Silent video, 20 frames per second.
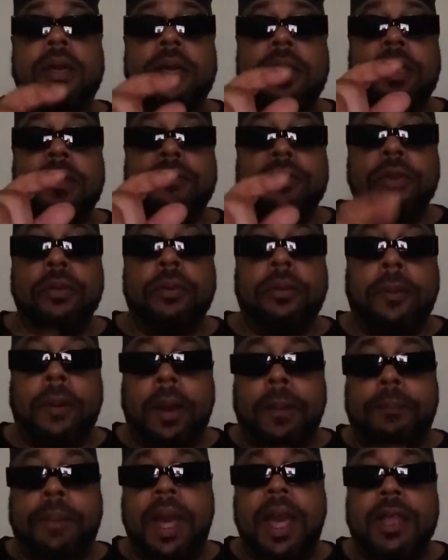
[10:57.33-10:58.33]
If you,
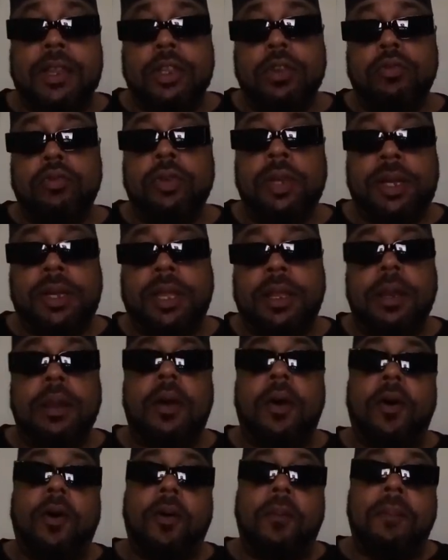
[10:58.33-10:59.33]
upon you looking
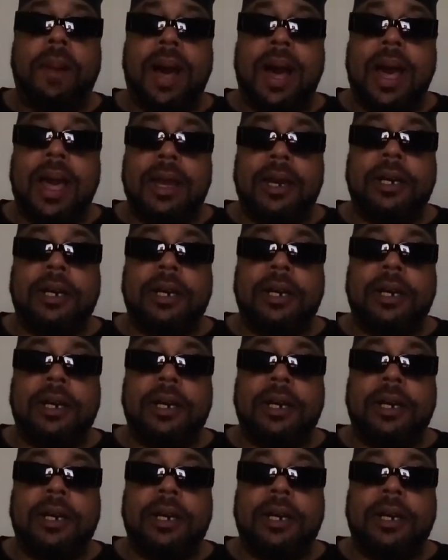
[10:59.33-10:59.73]
on my